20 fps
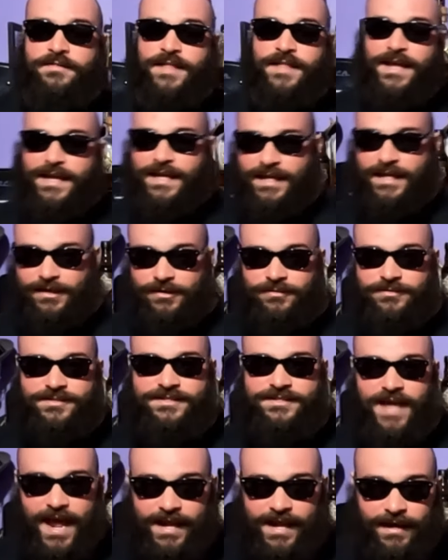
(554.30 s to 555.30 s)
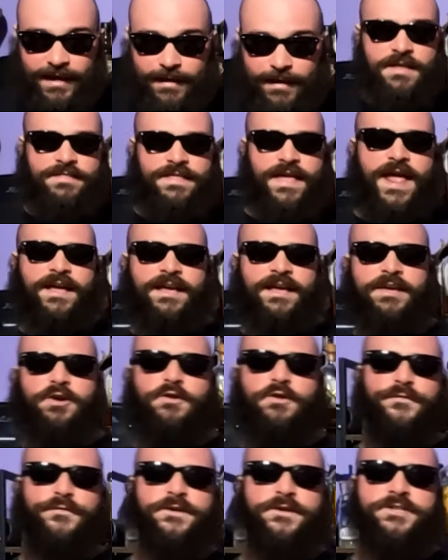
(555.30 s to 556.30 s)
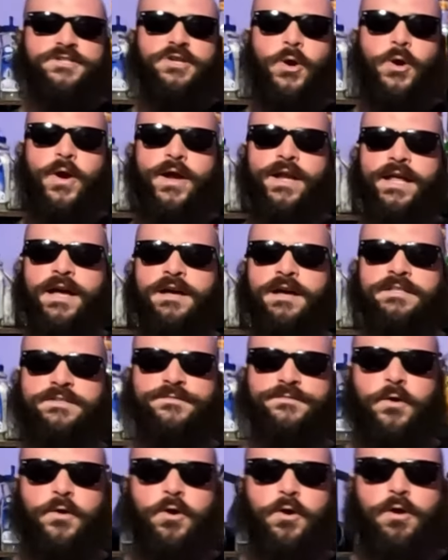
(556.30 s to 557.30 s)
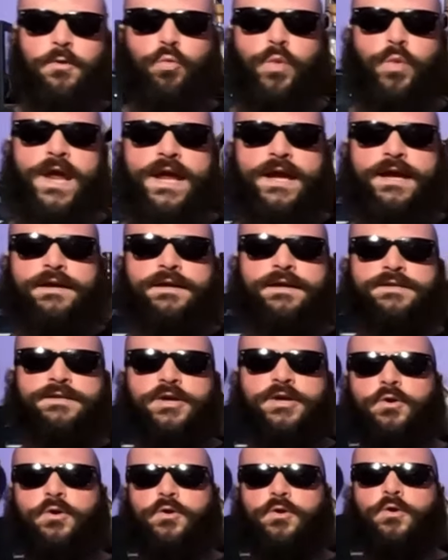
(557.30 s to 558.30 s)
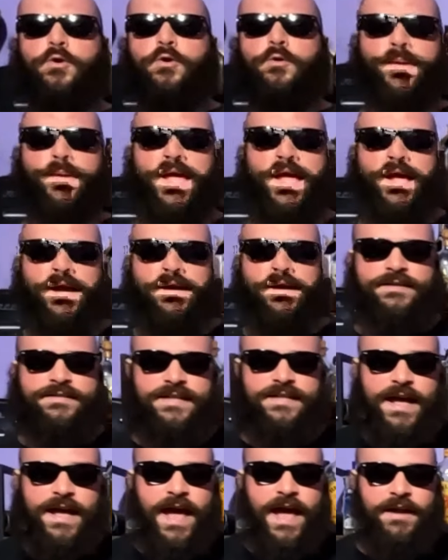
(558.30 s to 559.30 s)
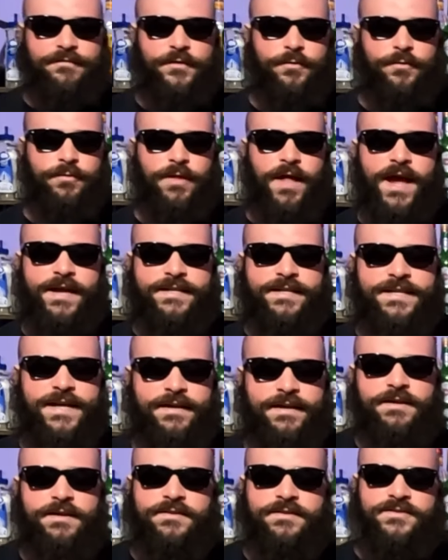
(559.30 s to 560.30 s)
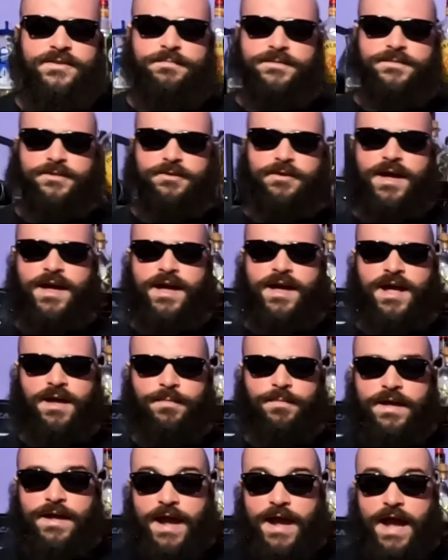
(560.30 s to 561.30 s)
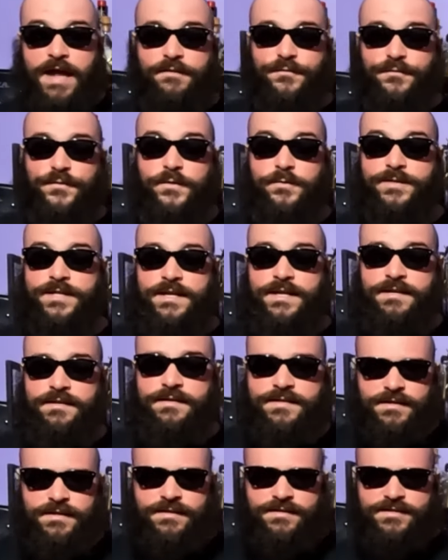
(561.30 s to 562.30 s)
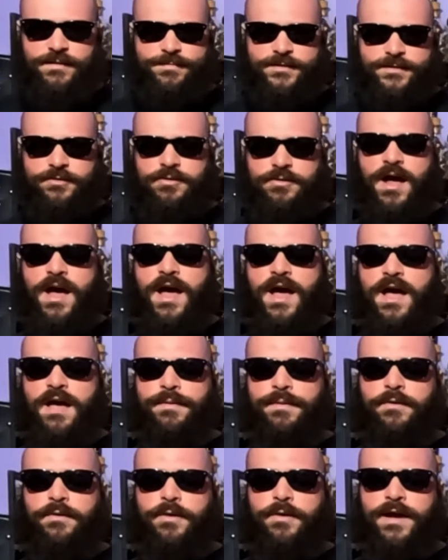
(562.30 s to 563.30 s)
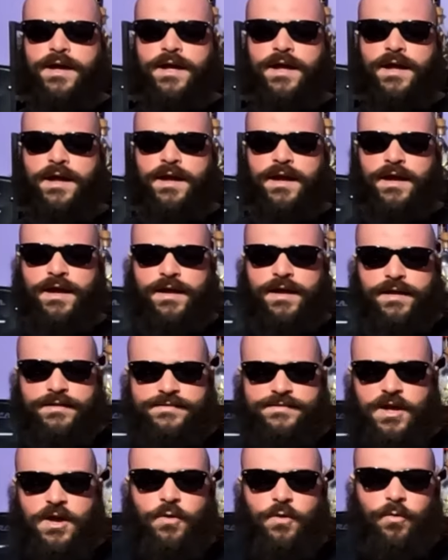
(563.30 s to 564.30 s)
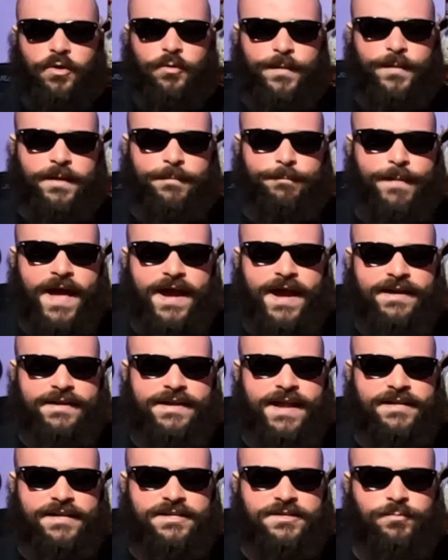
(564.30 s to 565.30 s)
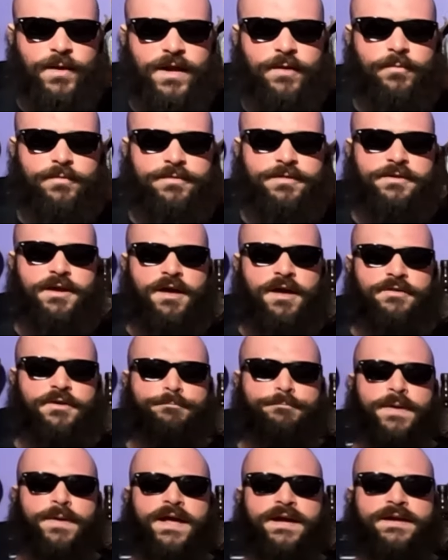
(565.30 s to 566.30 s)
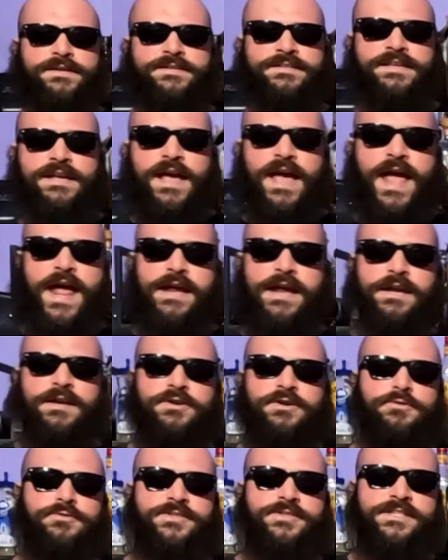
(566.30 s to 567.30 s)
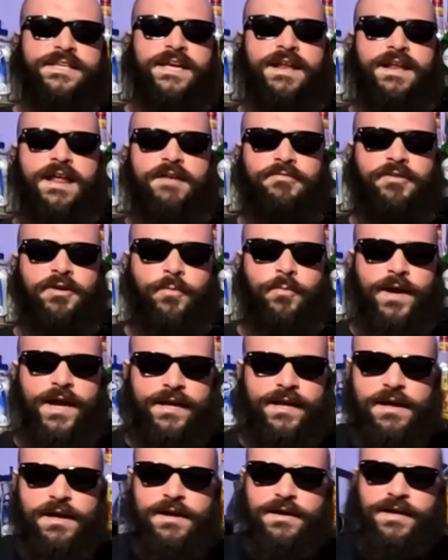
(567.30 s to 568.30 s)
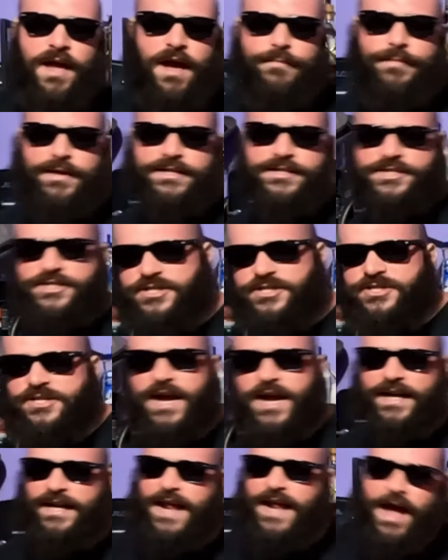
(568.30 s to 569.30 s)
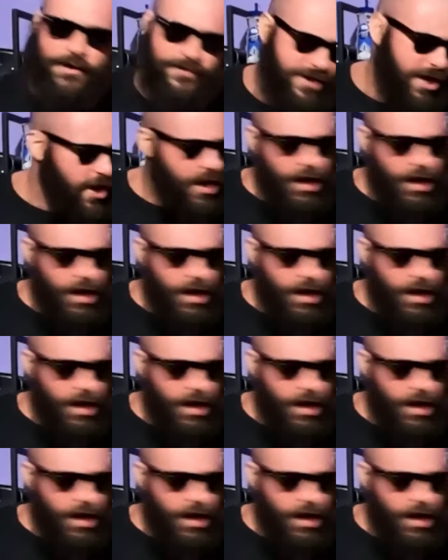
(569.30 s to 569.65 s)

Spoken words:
The Eagles take it. Thank you for joining us for Week 2 Picks. And if you liked it, subscribe. And if you didn't, subscribe anyways. We'll be back next week with another picks and a new skit every week. Come and check it out.